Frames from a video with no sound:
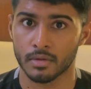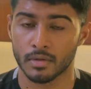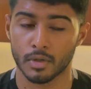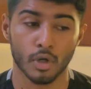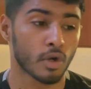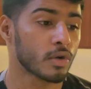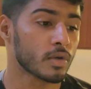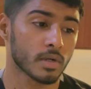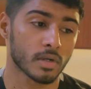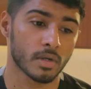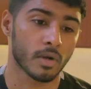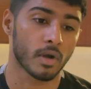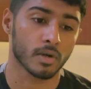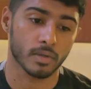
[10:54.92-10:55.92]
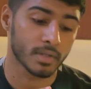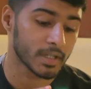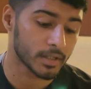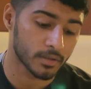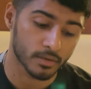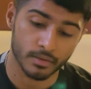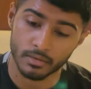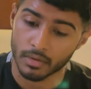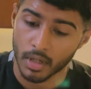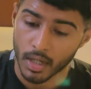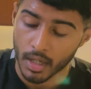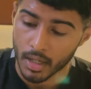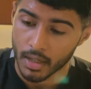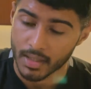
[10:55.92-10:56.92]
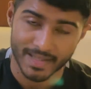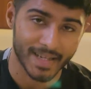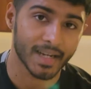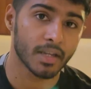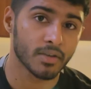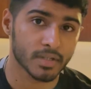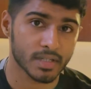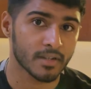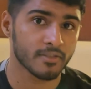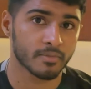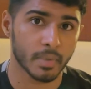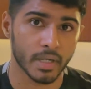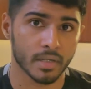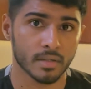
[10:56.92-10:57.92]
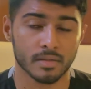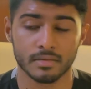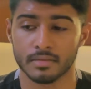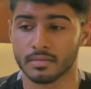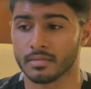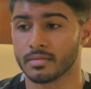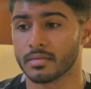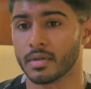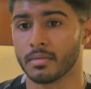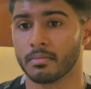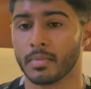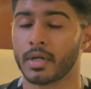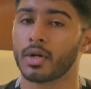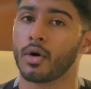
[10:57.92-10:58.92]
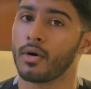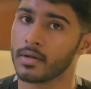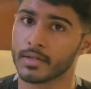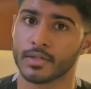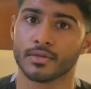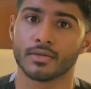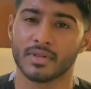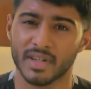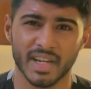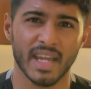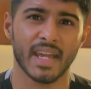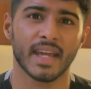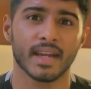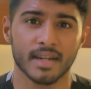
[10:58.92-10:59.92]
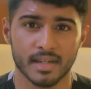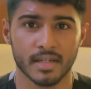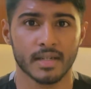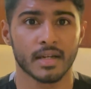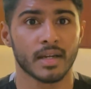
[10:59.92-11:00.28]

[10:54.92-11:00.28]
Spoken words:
not only to sell yourself better, but also create